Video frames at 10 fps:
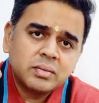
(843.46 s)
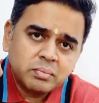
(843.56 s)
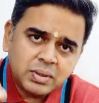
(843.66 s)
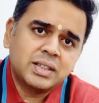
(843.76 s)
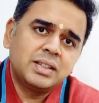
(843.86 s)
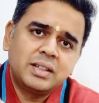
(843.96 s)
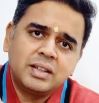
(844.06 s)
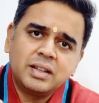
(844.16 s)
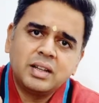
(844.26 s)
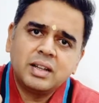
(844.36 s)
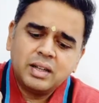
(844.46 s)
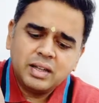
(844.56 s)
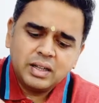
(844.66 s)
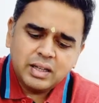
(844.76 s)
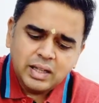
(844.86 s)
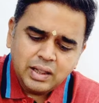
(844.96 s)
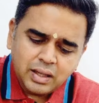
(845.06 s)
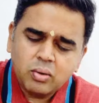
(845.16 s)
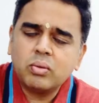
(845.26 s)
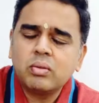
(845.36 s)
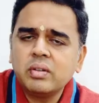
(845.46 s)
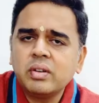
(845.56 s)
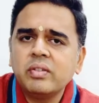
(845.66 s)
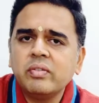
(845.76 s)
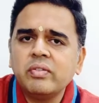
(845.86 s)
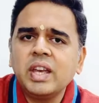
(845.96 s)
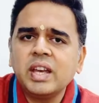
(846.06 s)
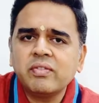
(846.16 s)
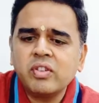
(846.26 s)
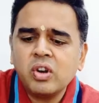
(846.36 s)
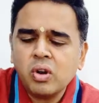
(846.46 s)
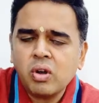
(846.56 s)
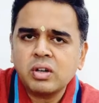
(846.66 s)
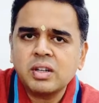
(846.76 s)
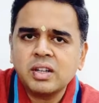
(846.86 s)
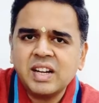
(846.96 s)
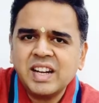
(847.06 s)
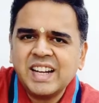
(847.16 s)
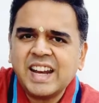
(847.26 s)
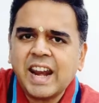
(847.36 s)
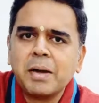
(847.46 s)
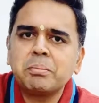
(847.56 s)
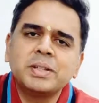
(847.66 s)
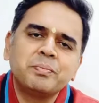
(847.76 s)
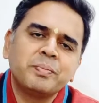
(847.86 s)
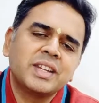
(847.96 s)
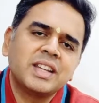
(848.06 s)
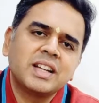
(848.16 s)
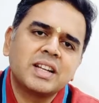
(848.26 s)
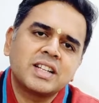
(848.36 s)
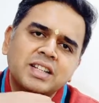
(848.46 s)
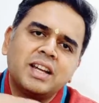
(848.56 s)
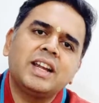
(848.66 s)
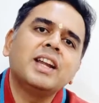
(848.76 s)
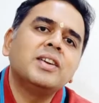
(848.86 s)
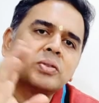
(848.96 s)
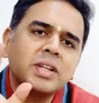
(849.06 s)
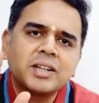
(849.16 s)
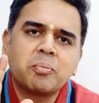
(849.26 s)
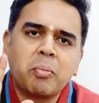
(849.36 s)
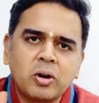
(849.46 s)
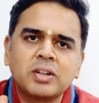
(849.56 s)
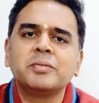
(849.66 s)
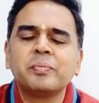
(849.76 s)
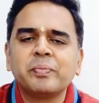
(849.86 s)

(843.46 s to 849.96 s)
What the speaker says: But till now, we have not trapped Krishna into that pot